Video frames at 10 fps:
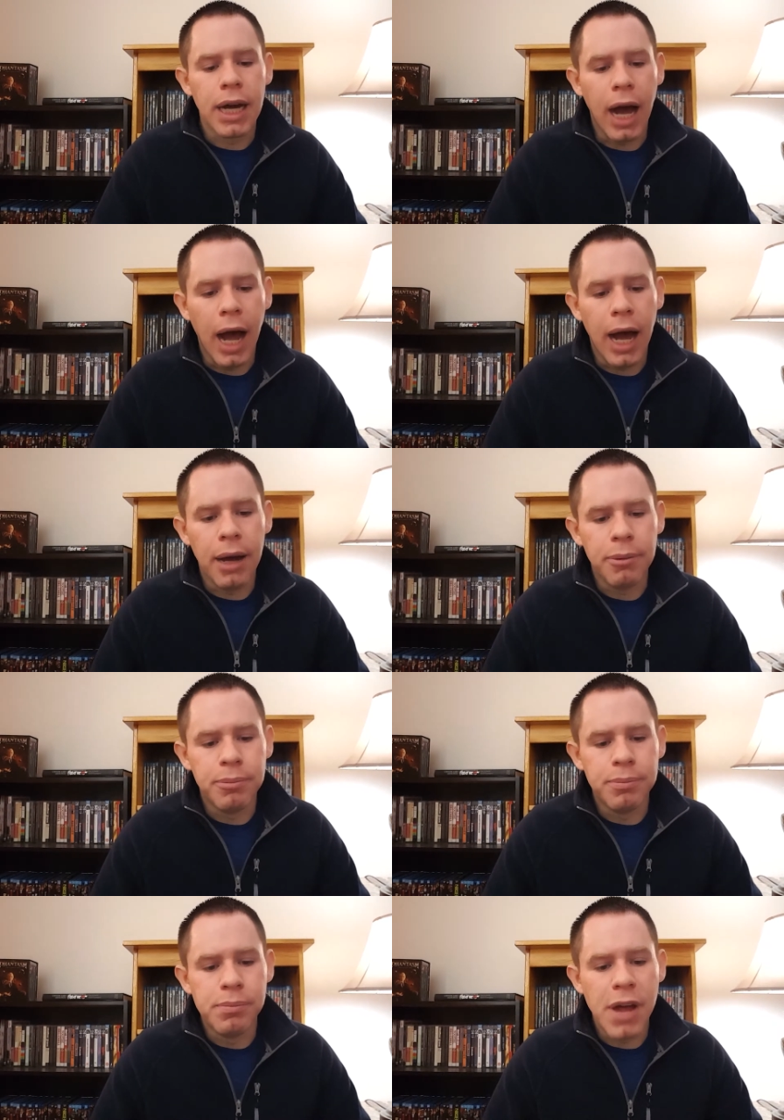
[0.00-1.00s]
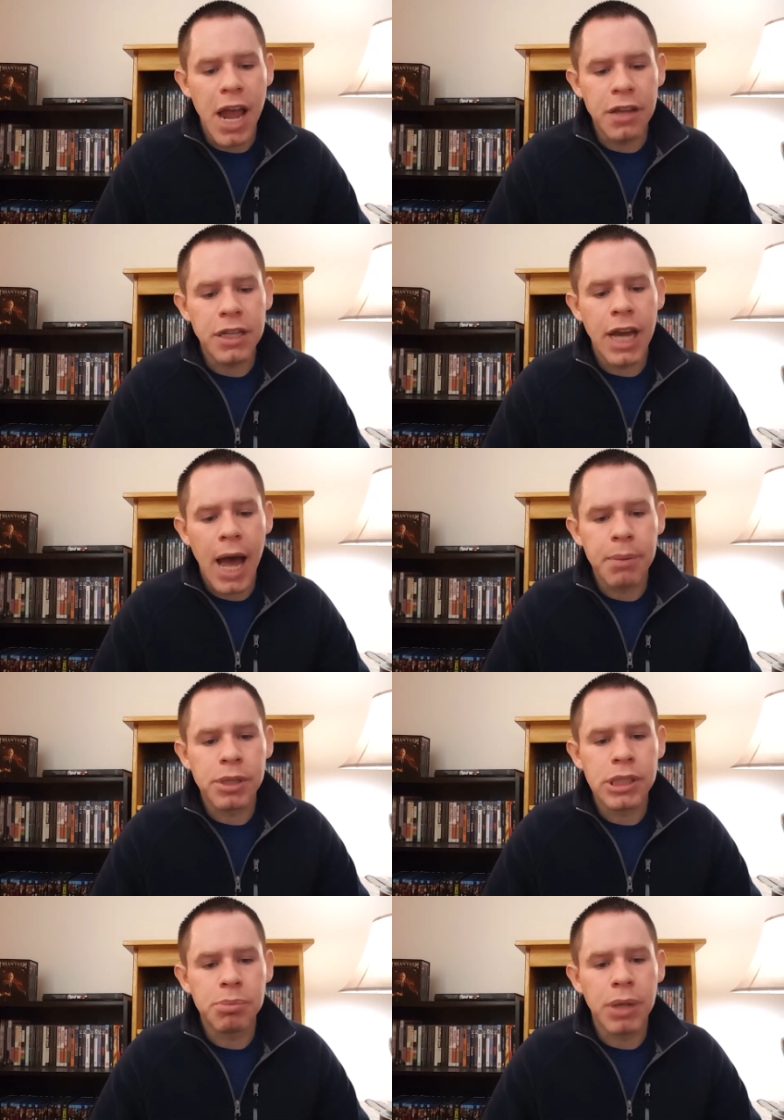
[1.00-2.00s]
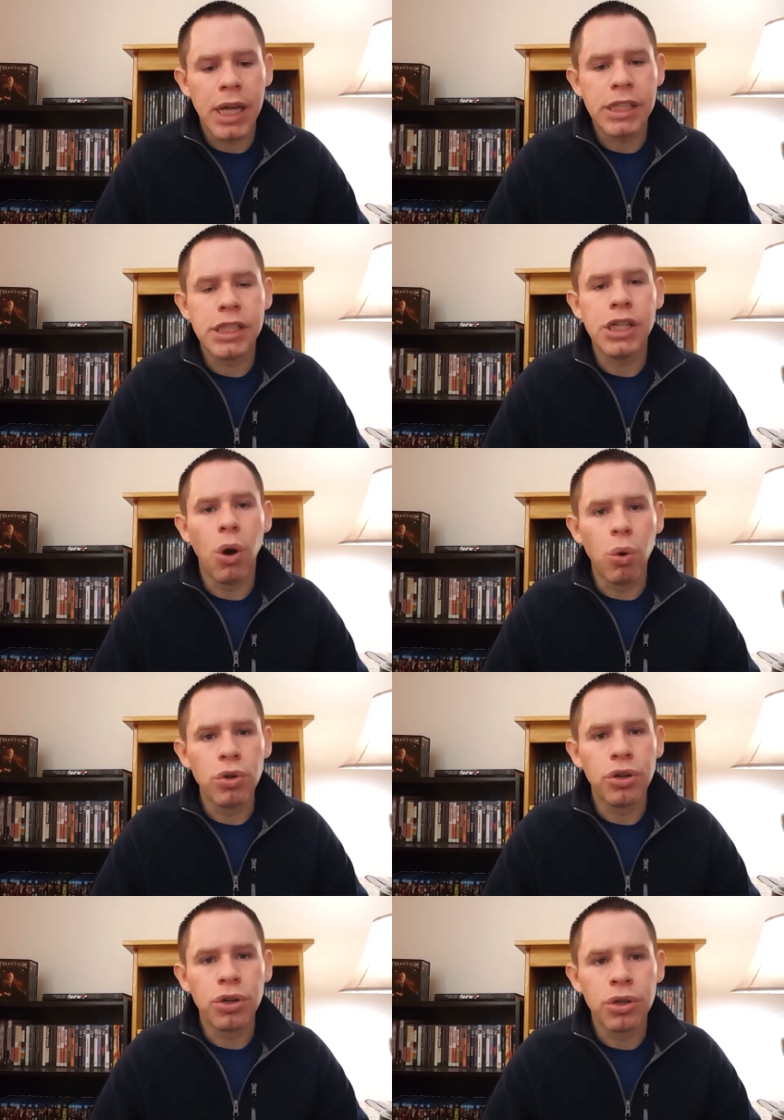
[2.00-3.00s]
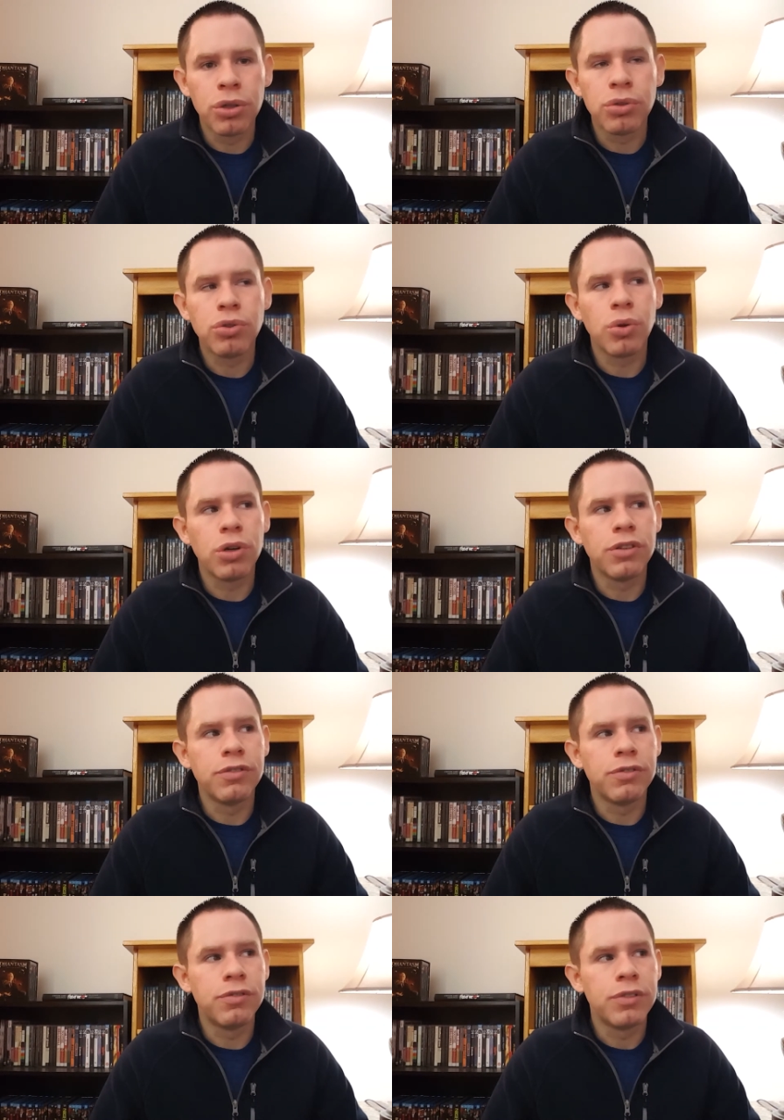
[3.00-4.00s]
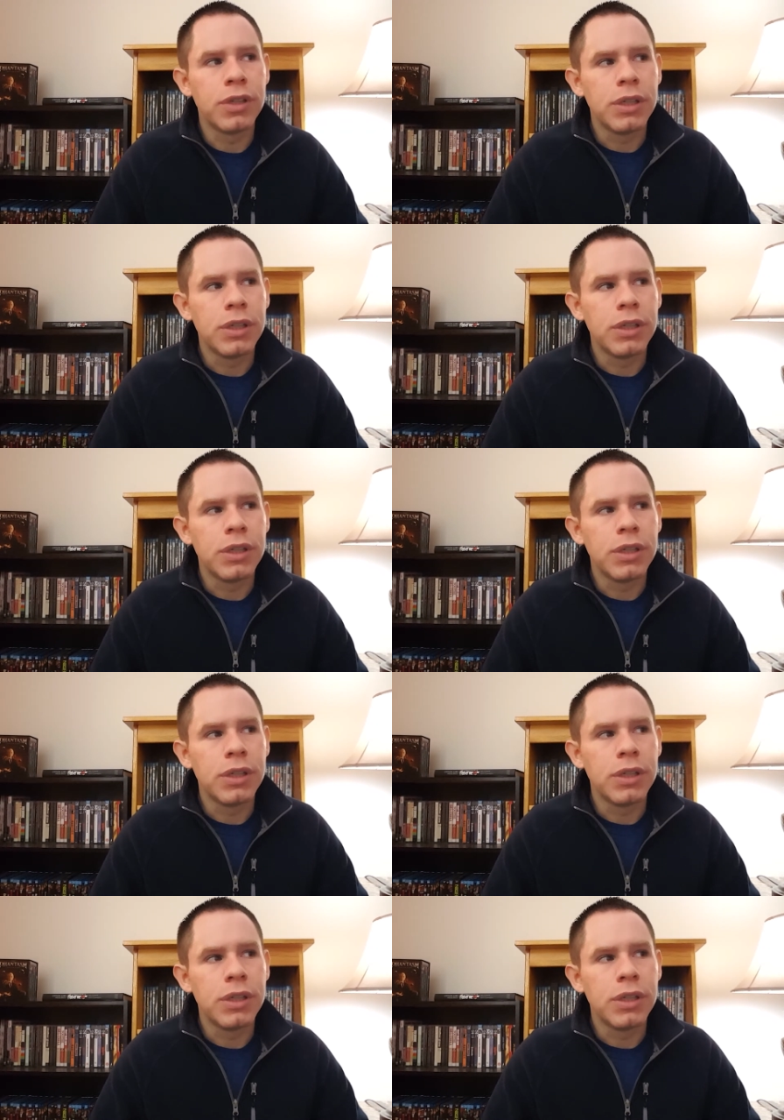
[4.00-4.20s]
Uh, Anthony Hopkins plays the older, sort of